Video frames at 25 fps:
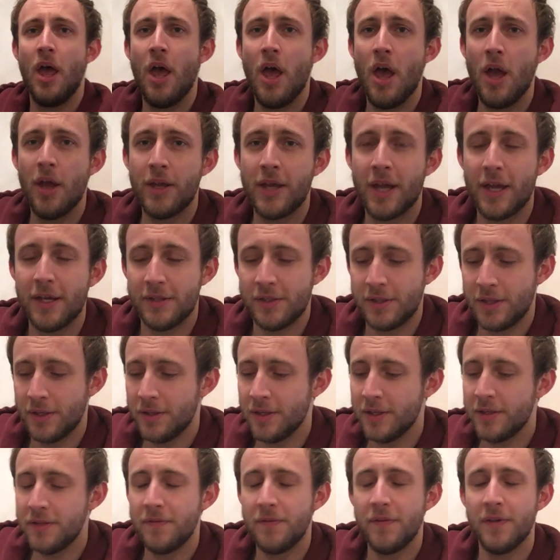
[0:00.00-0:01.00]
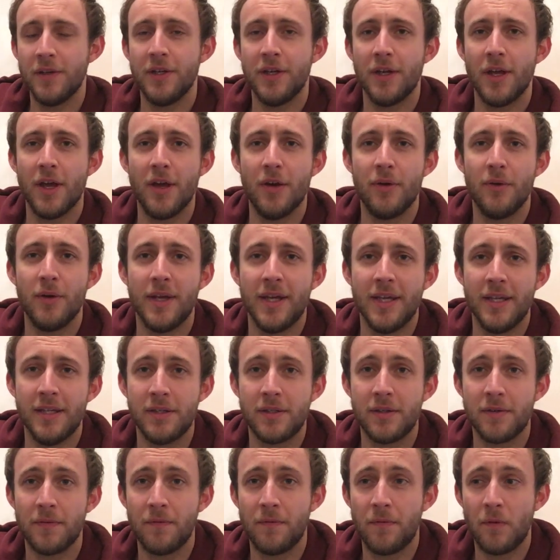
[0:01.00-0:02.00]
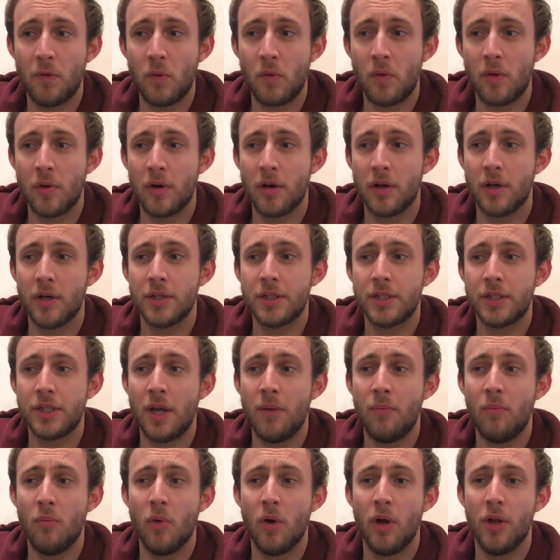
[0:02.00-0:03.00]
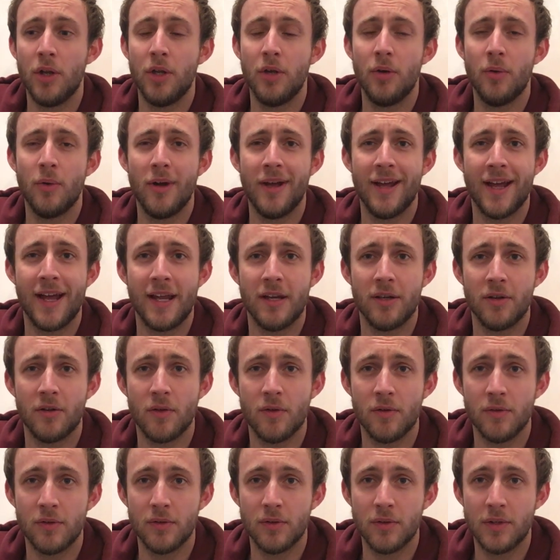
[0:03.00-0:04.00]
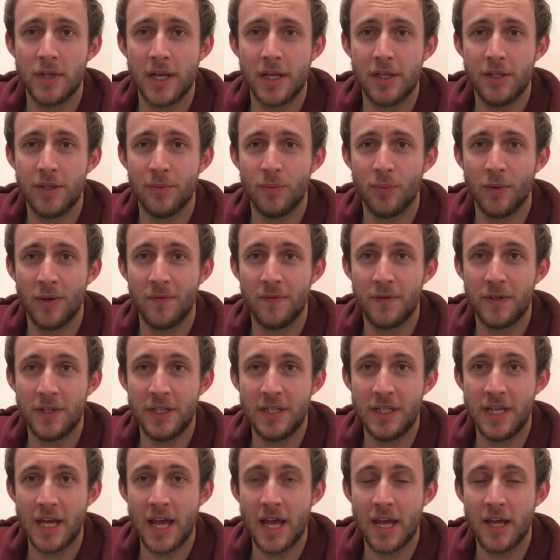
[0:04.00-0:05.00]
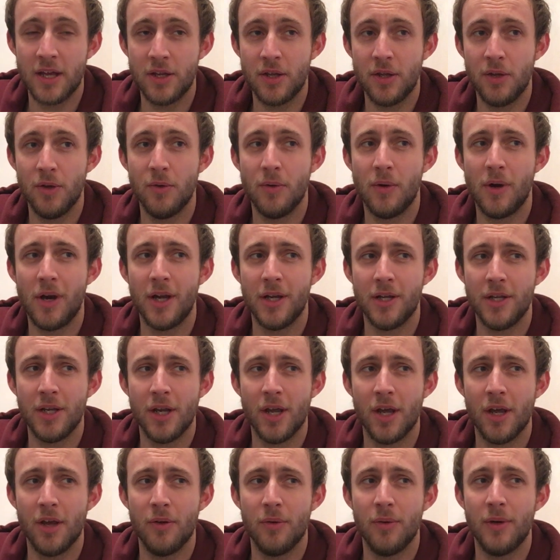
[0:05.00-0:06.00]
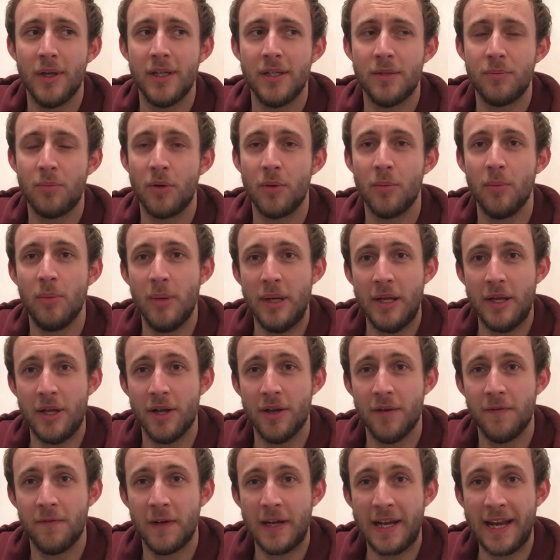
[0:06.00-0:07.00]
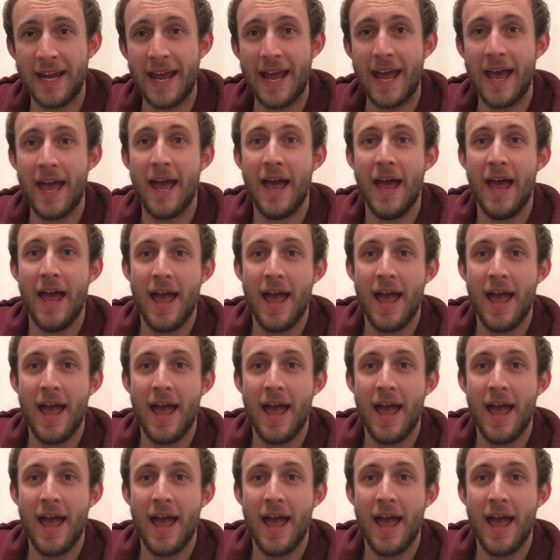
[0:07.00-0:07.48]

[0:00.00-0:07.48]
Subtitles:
Okay, so this video is for someone who I had a consultation with today who I know is probably going to forget